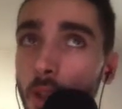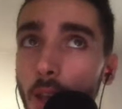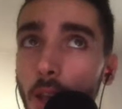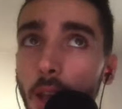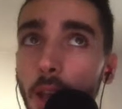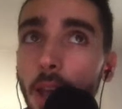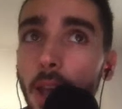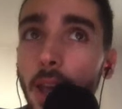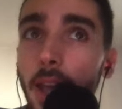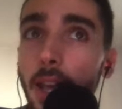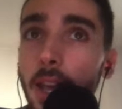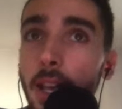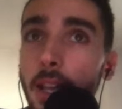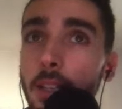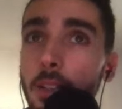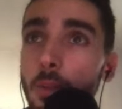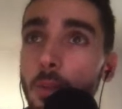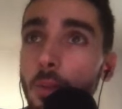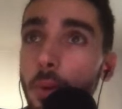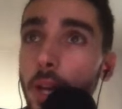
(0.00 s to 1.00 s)
is that
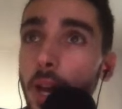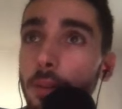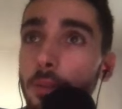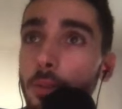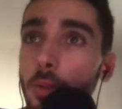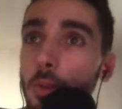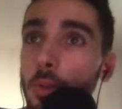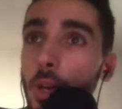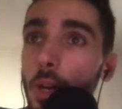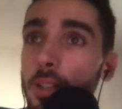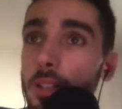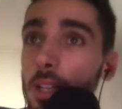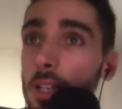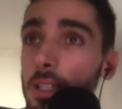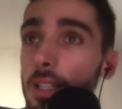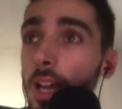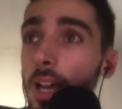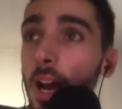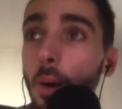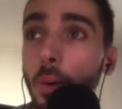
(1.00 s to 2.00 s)
we have to address is
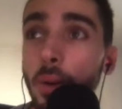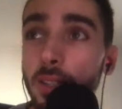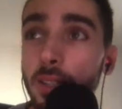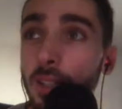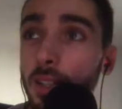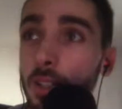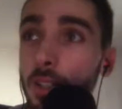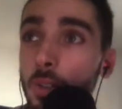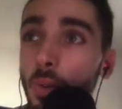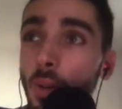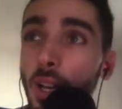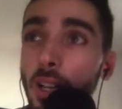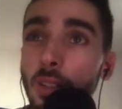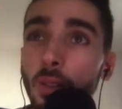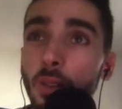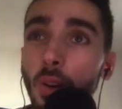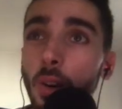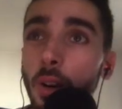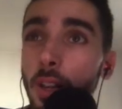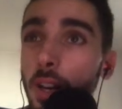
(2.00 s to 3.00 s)
how easy it is to get
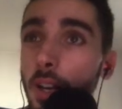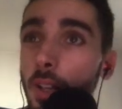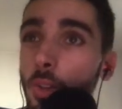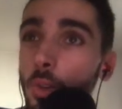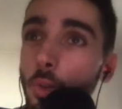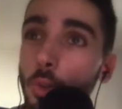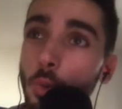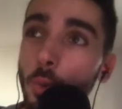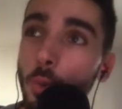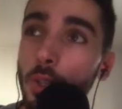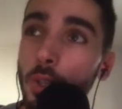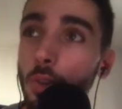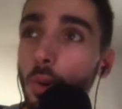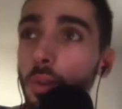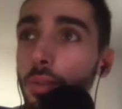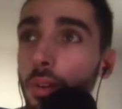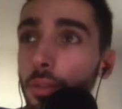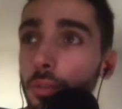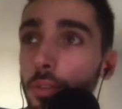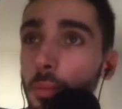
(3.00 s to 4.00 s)
started and to switch over
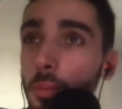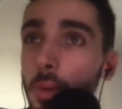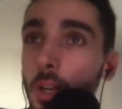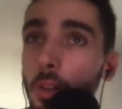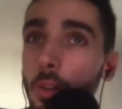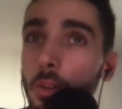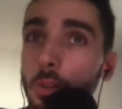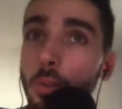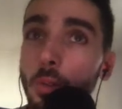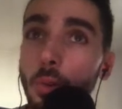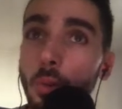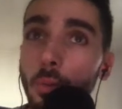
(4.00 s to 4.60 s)
from another tool, right?